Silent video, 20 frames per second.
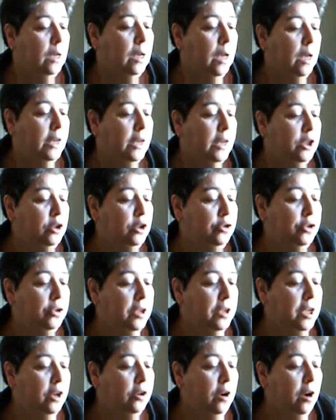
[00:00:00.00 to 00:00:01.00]
"And you shall
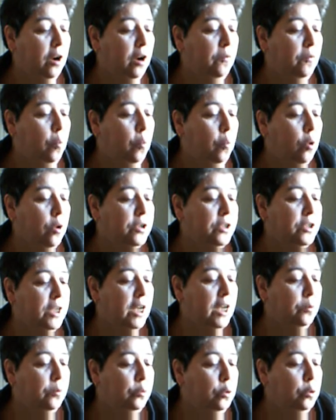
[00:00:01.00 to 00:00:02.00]
hear of wars
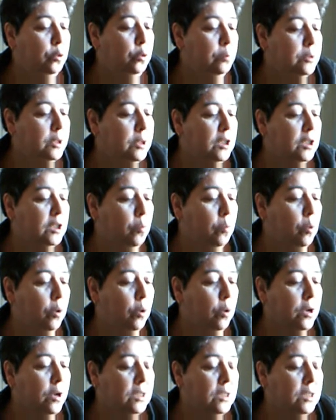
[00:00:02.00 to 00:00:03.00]
and rumors of
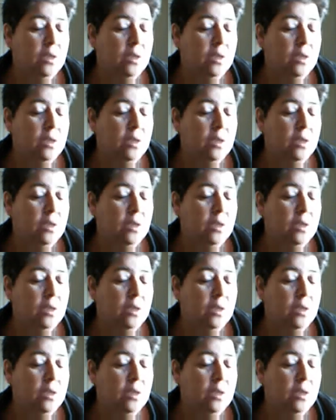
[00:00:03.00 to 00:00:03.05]
wars,